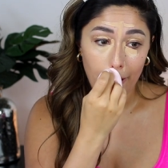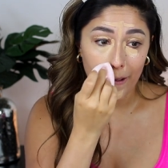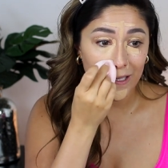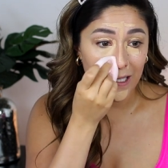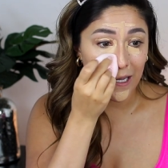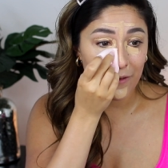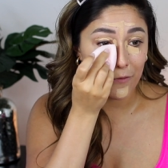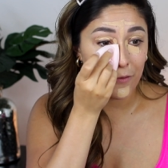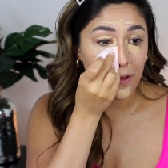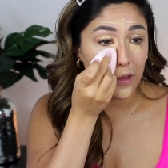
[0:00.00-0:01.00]
a lot
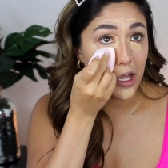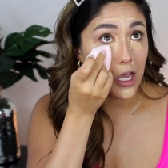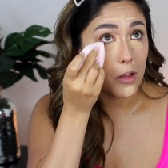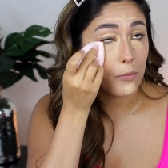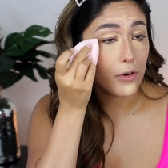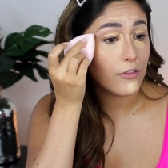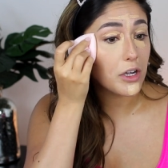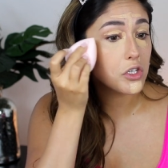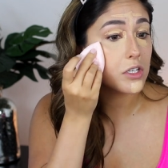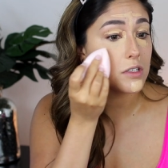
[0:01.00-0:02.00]
of like
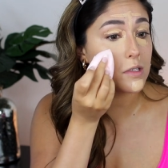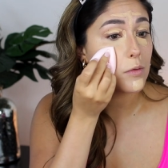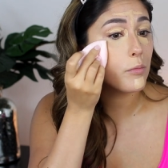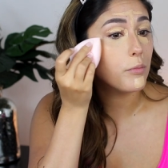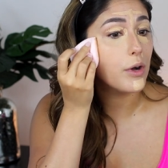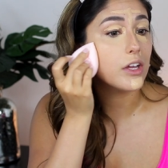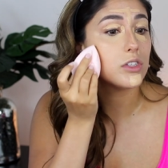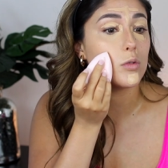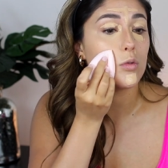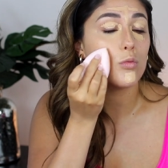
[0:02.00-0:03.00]
imperfections,
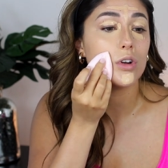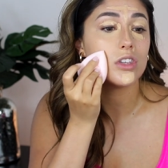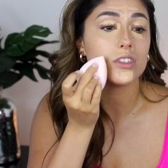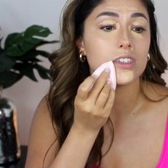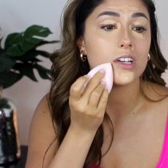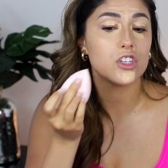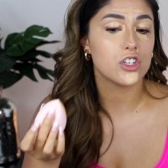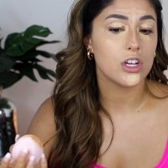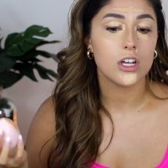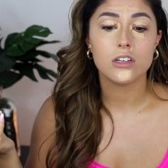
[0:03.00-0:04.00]
but with
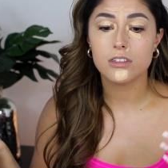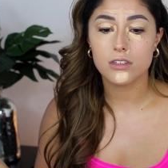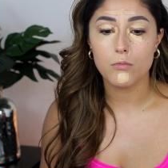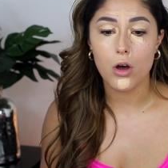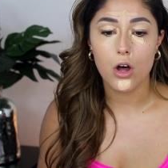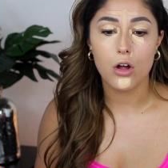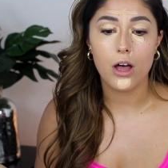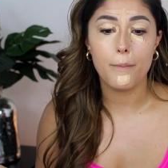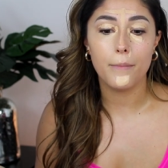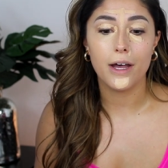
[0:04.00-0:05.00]
such small
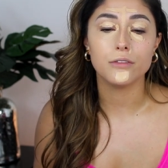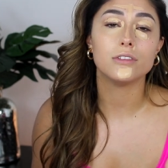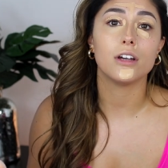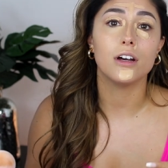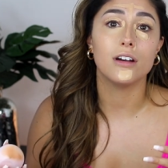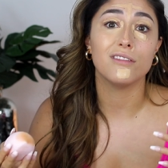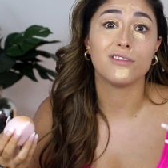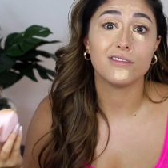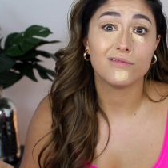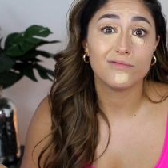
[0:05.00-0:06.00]
amount
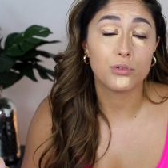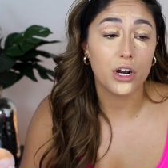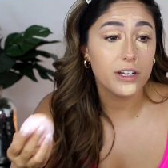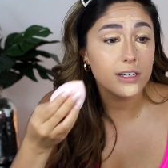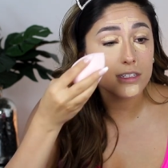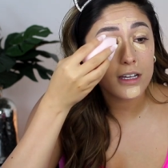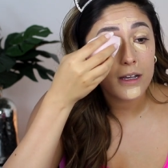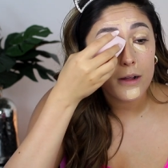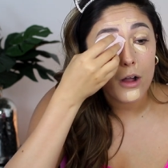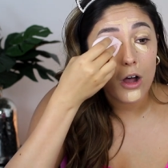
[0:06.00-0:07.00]
of product,
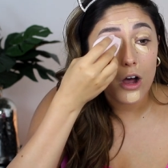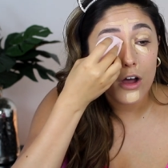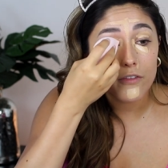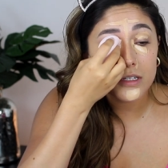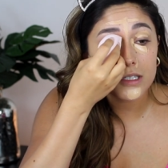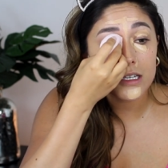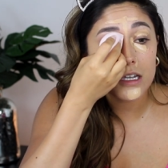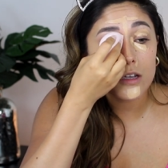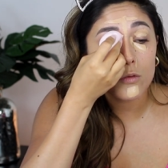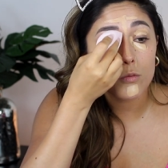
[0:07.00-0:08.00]

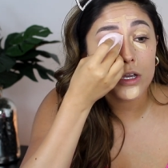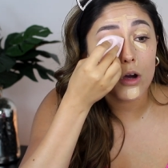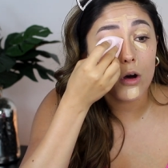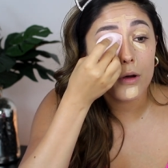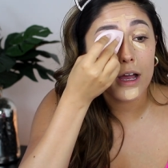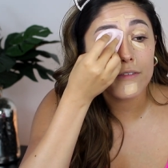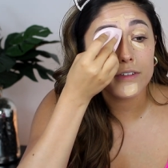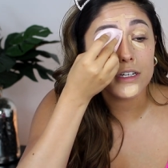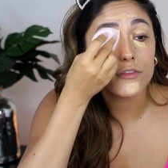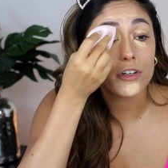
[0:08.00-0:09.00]
obviously we all
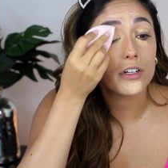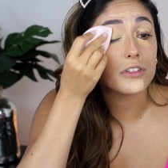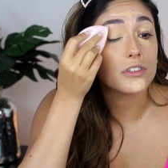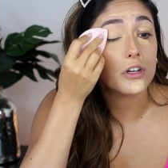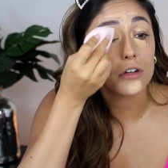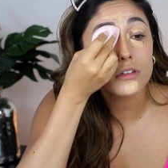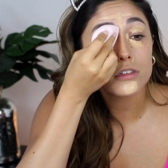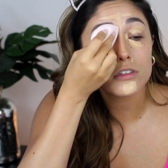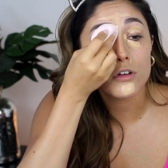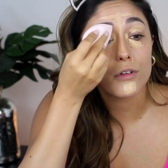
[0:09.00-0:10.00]
have different concerns.
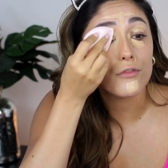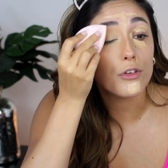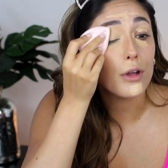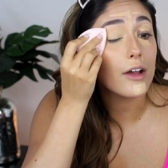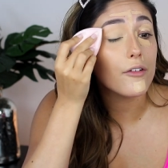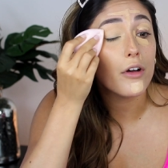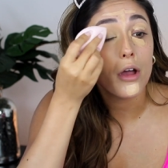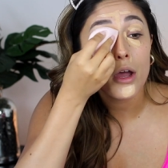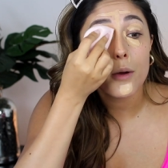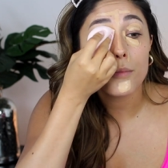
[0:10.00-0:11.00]
So if you have
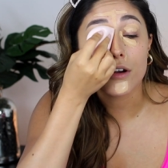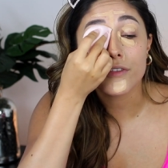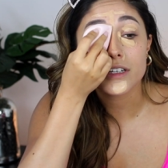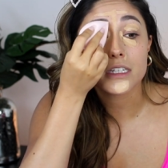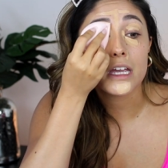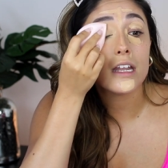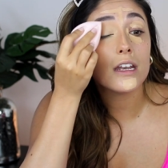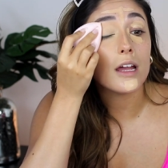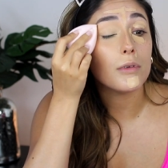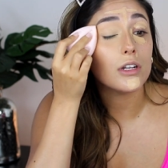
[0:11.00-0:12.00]
perfect
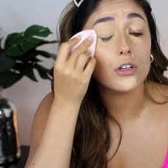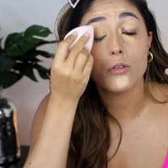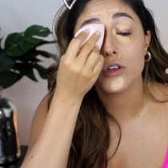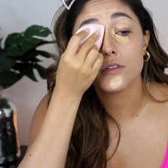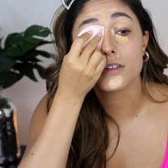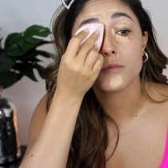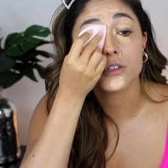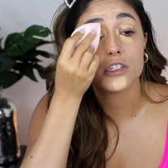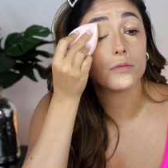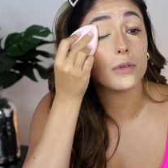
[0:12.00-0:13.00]
skin, I mean, don't use as
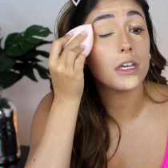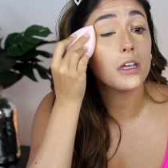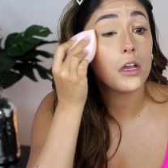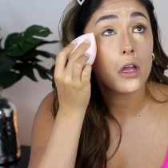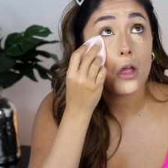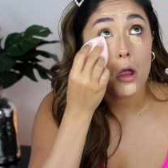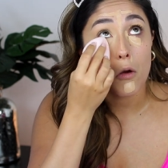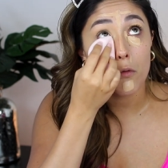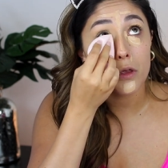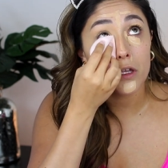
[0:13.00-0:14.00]
much as me.
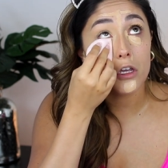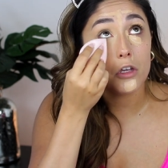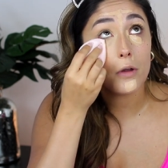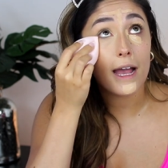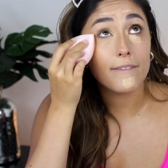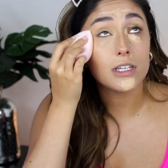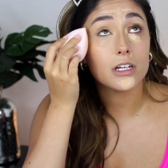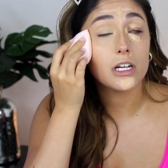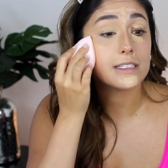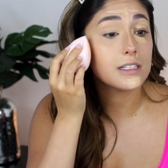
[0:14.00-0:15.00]
Really, you have to
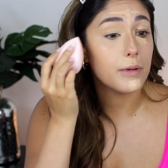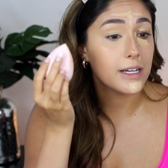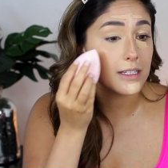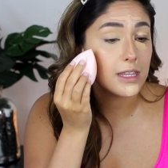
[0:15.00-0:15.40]
customize